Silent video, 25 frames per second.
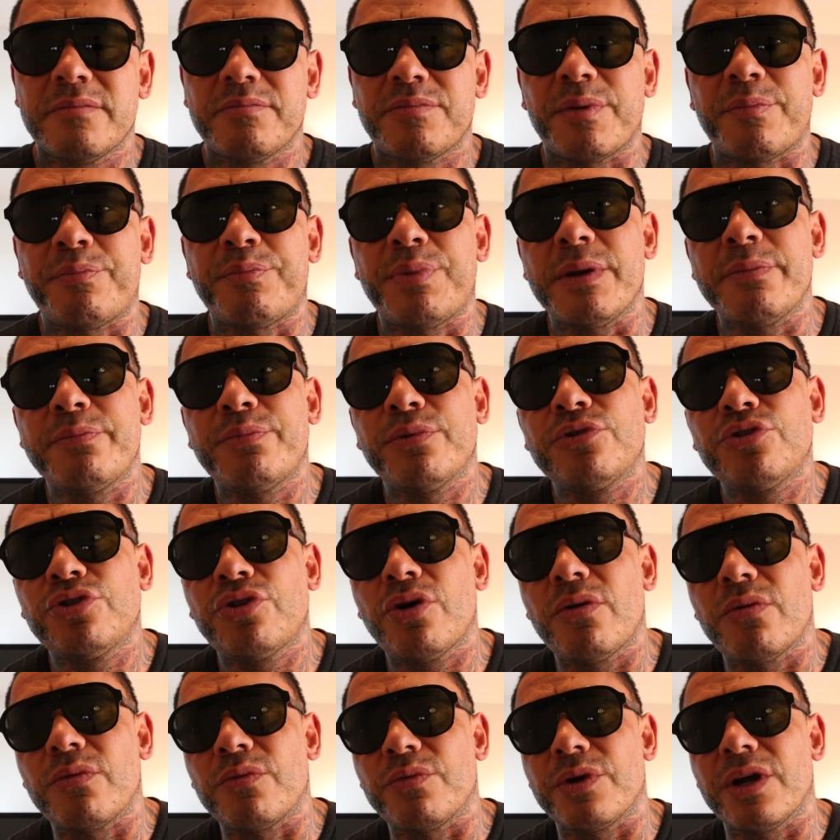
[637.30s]
But people
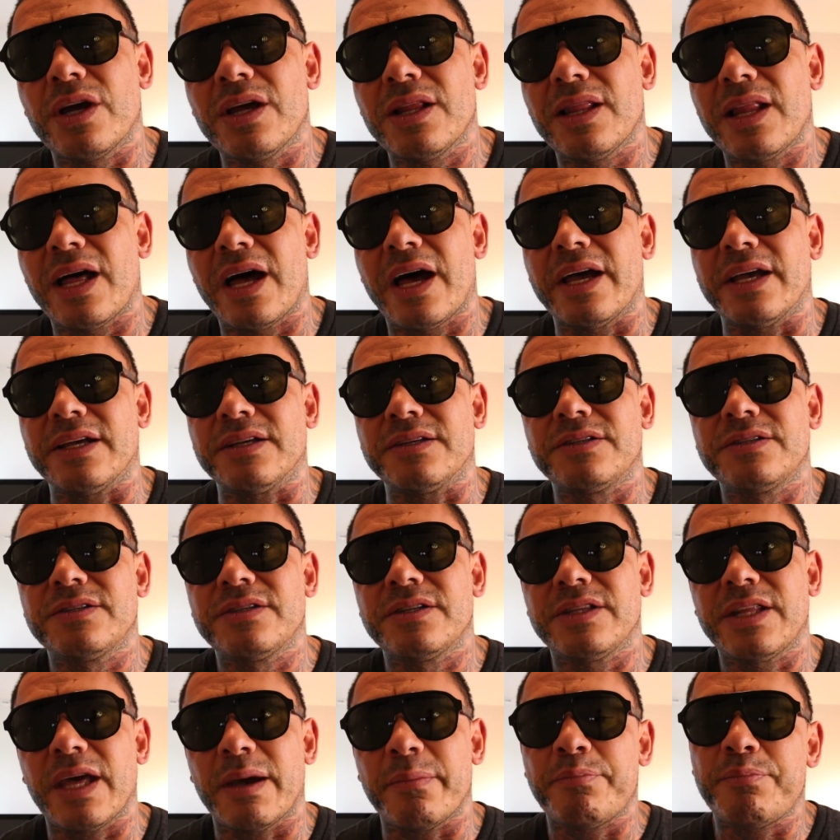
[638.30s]
don't
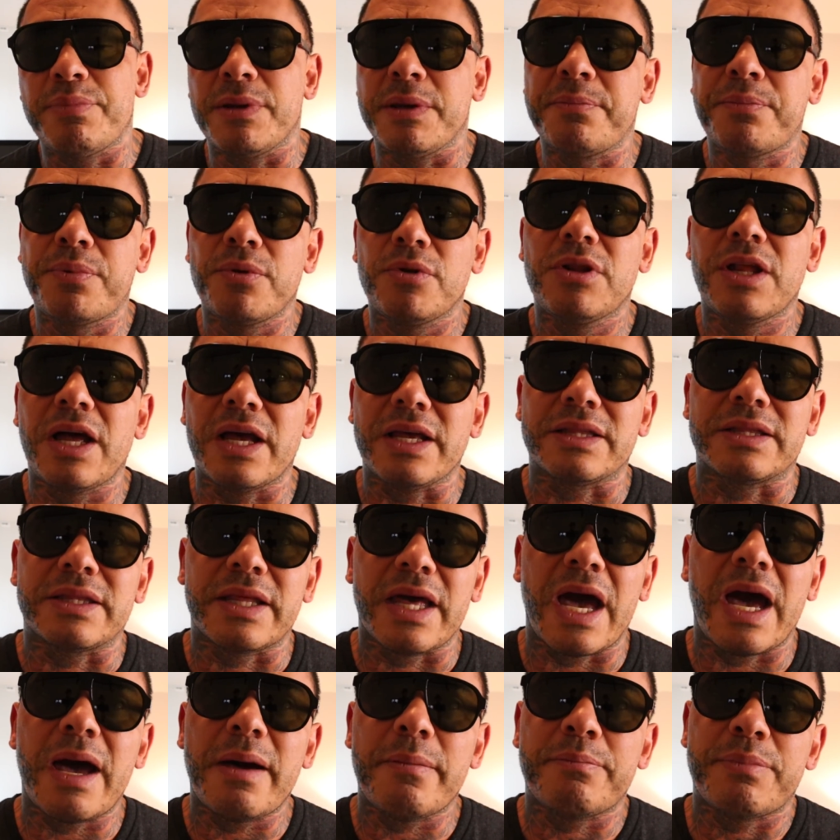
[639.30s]
realize that people like
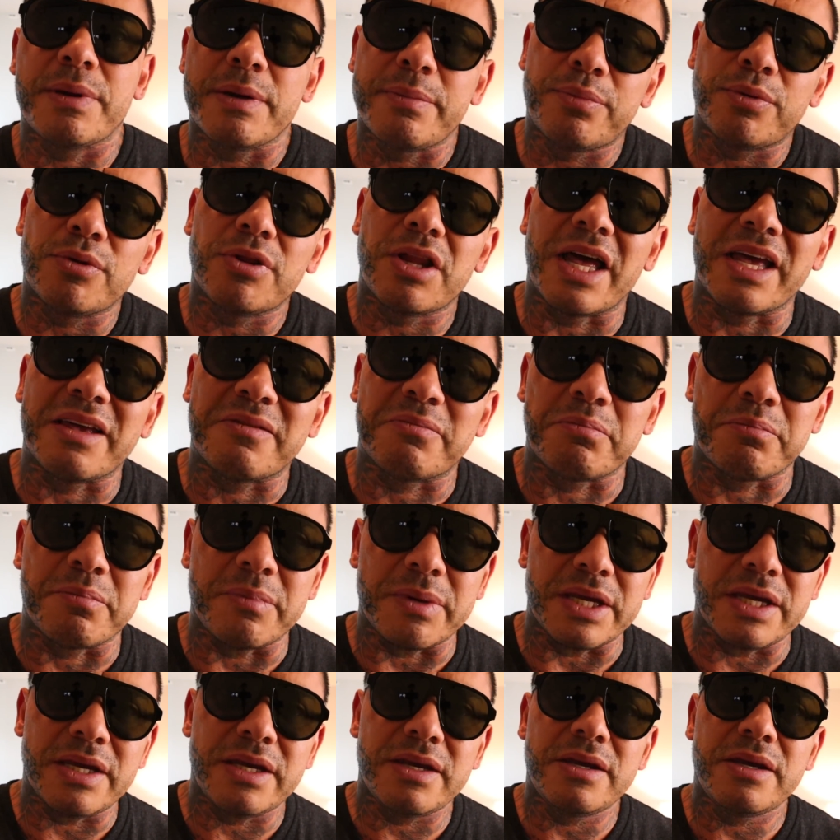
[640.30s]
that, people like
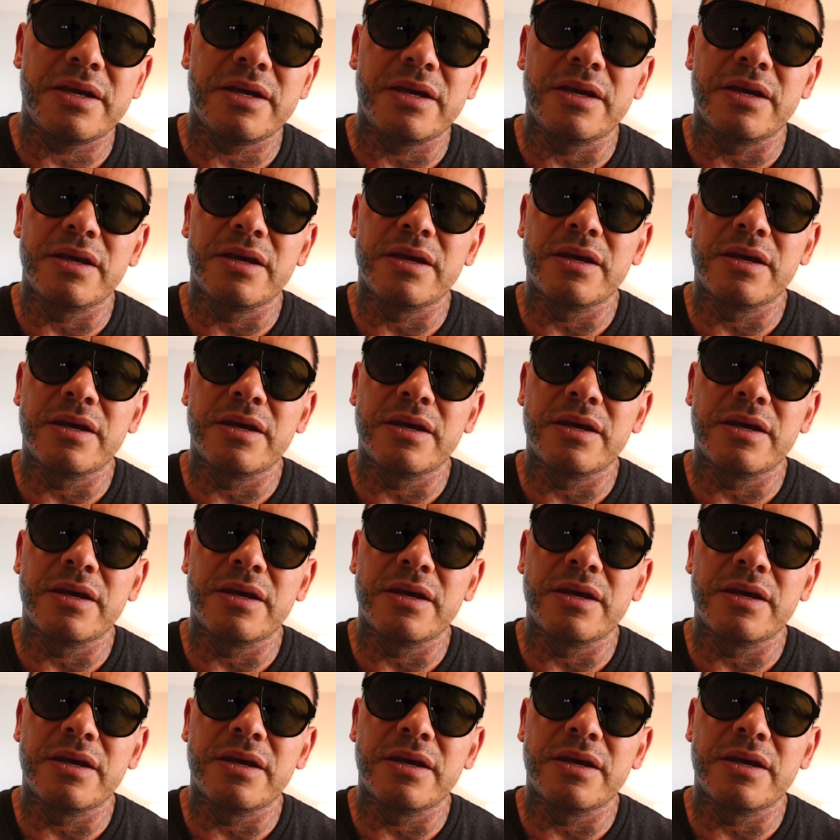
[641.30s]
me,